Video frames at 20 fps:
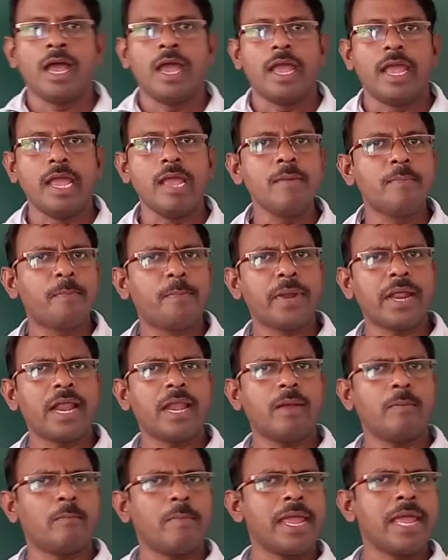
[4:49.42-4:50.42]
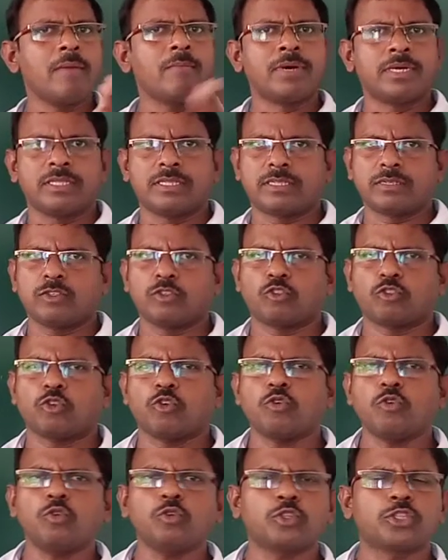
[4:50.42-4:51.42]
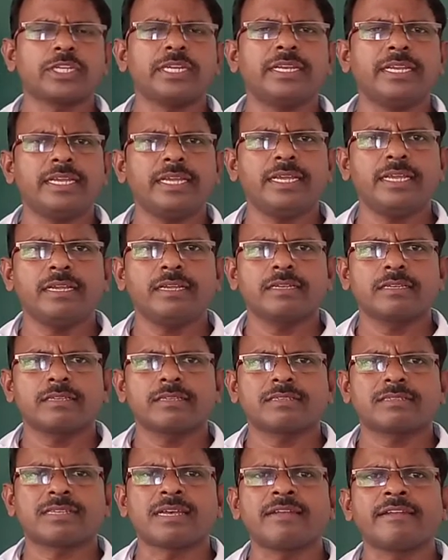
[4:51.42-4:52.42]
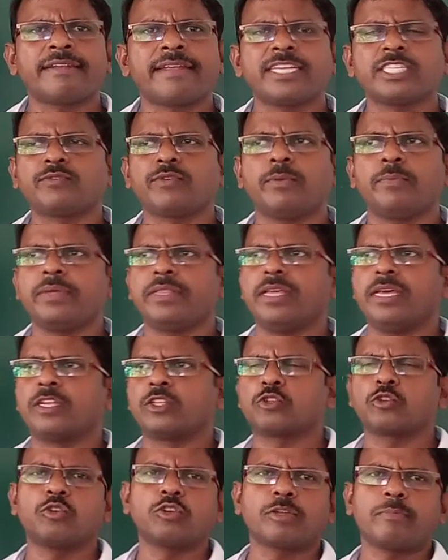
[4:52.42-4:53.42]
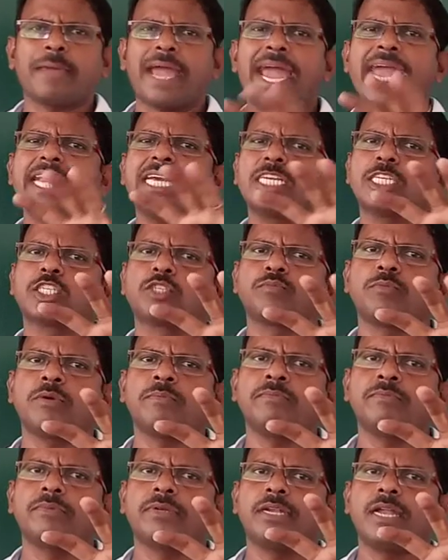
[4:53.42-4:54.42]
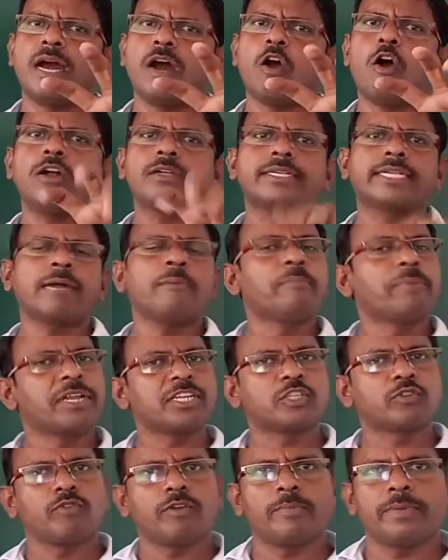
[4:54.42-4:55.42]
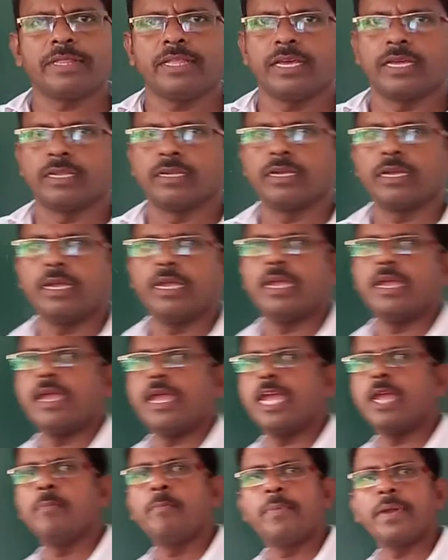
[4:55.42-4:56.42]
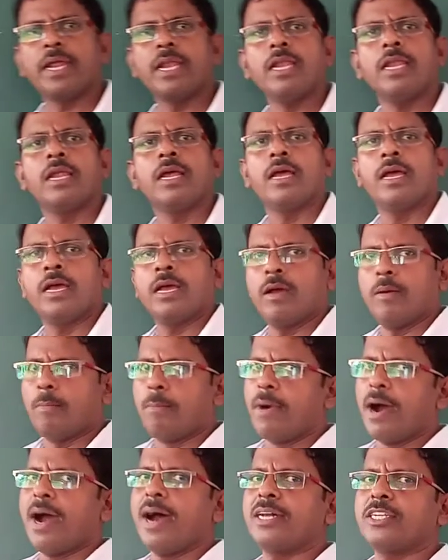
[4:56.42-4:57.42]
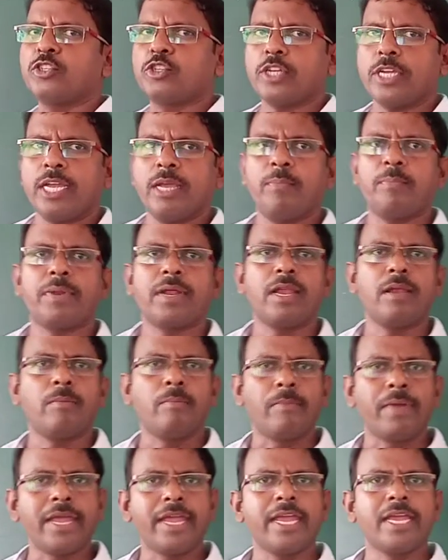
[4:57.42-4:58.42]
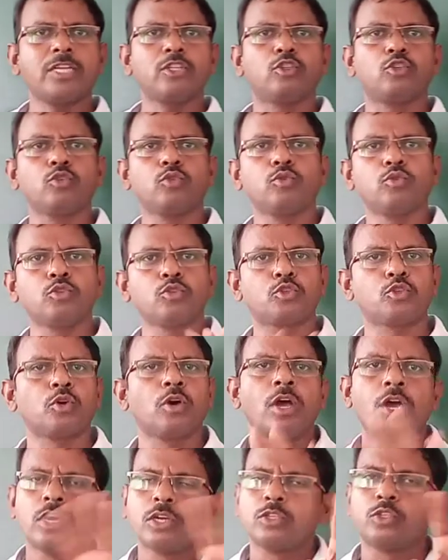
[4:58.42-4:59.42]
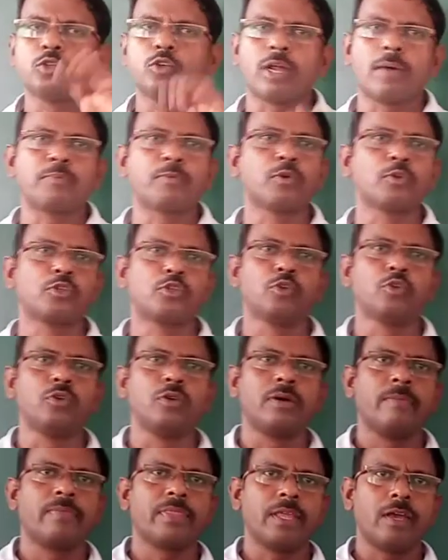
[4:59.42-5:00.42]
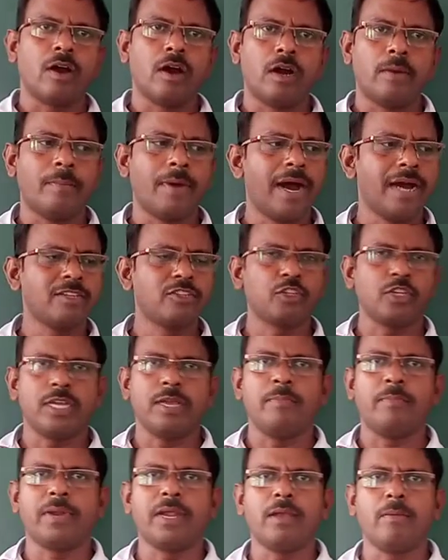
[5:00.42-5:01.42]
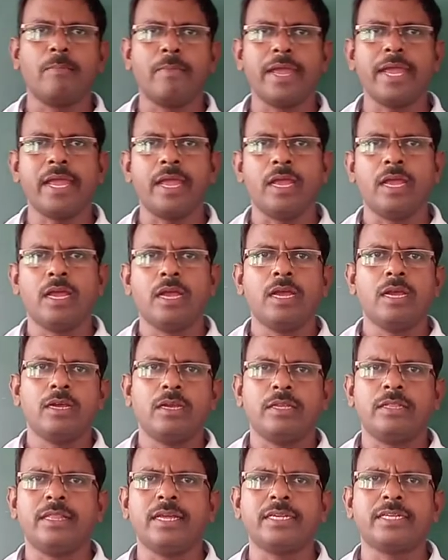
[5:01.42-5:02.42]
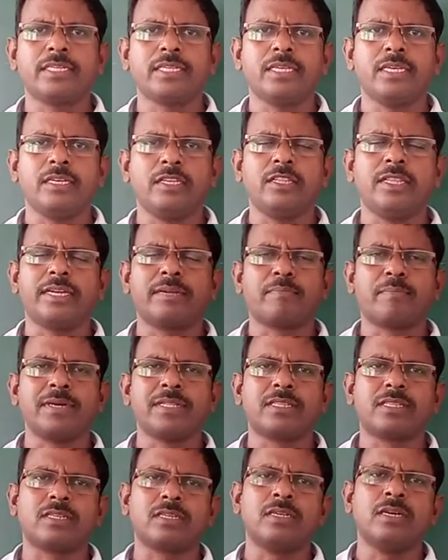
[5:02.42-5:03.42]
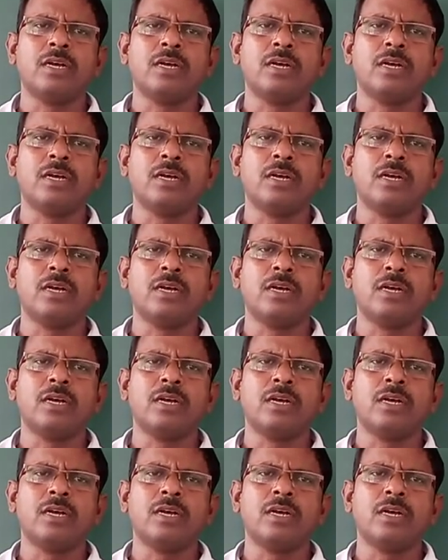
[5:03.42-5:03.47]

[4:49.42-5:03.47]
April, May month, totally sunrise will be there. Total maximum hot temperature will be there. April, March, April, May, June up to June. March, April, May. In that month,